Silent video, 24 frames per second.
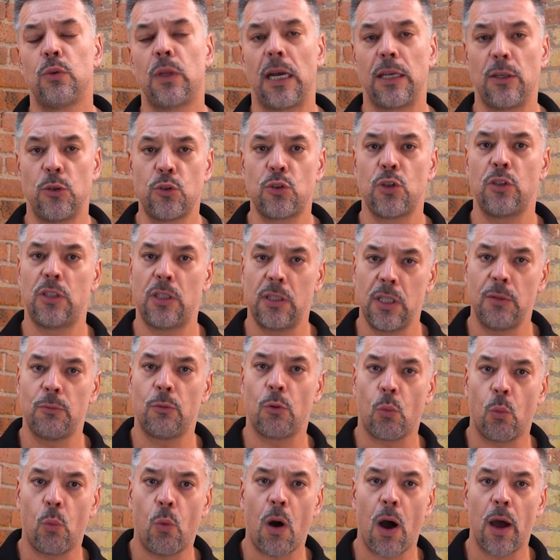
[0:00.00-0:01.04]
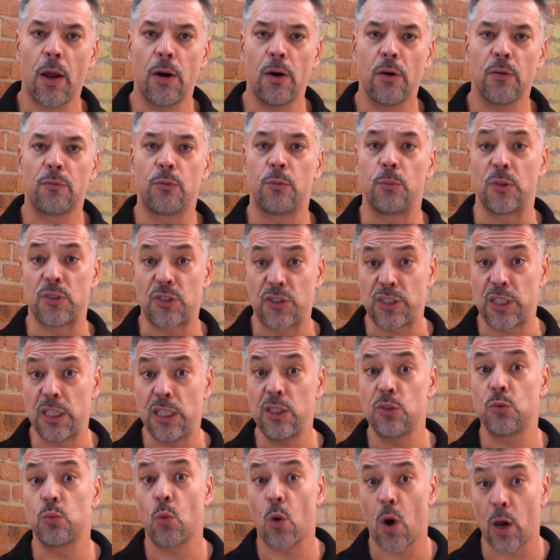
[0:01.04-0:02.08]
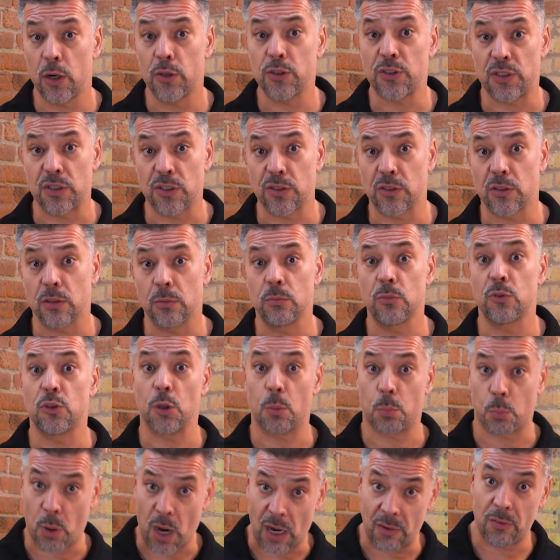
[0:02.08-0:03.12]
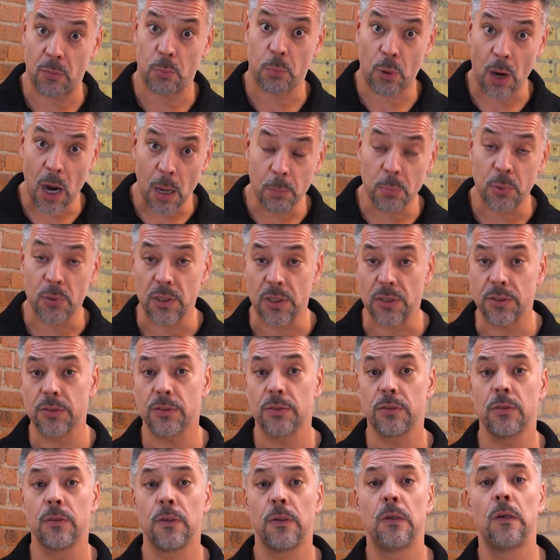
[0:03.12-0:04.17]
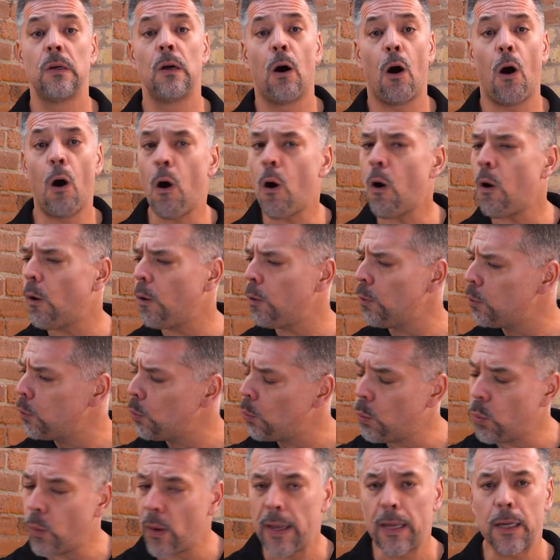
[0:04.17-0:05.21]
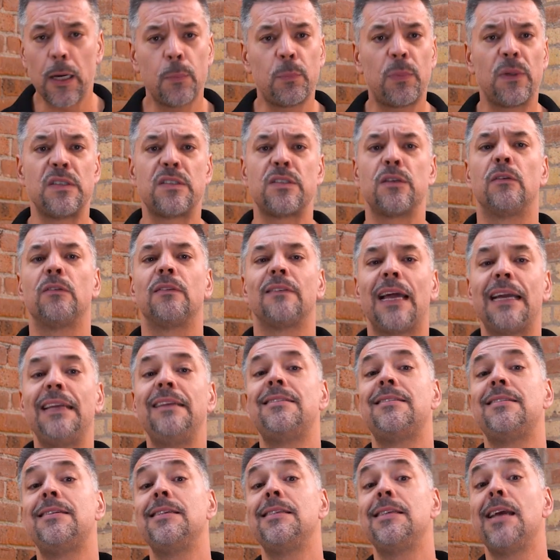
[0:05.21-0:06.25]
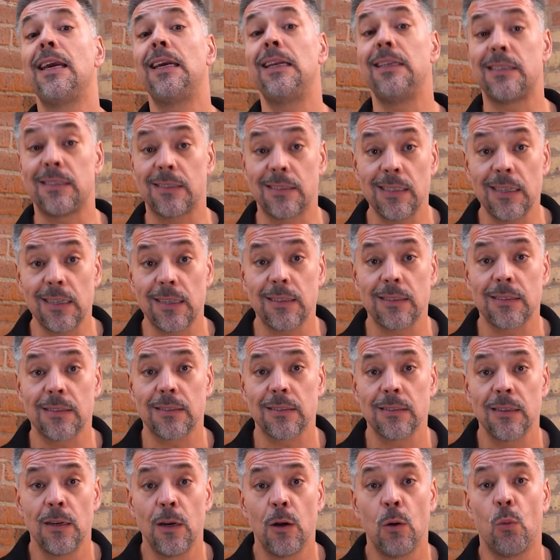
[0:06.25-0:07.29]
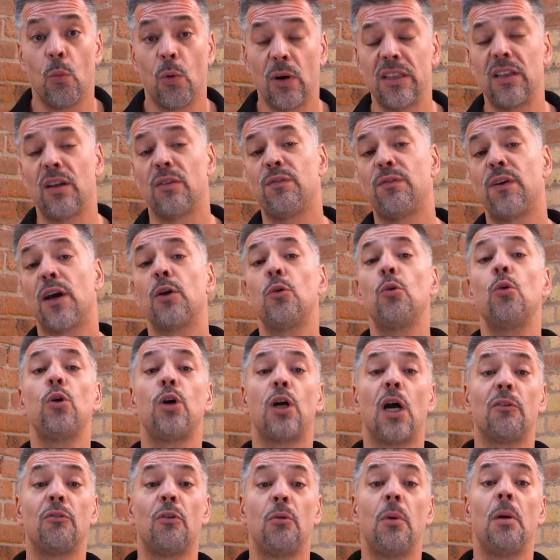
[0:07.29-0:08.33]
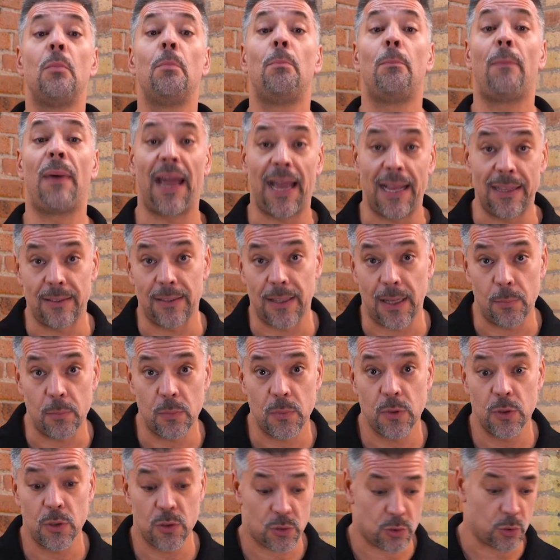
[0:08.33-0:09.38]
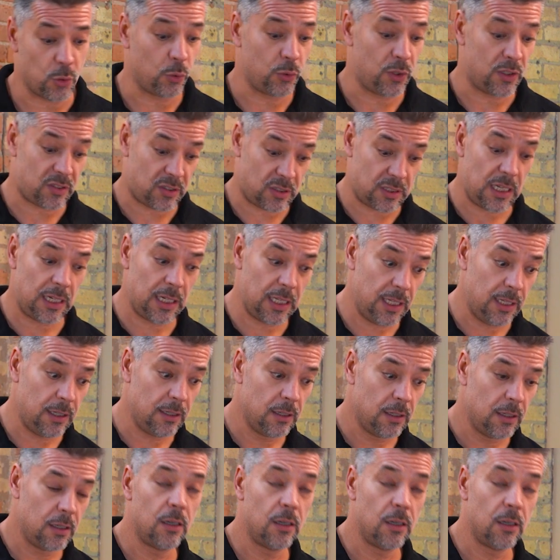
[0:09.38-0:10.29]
deliver water from the city's water system to private properties, all the way up until 1986, when the federal government banned them. So the city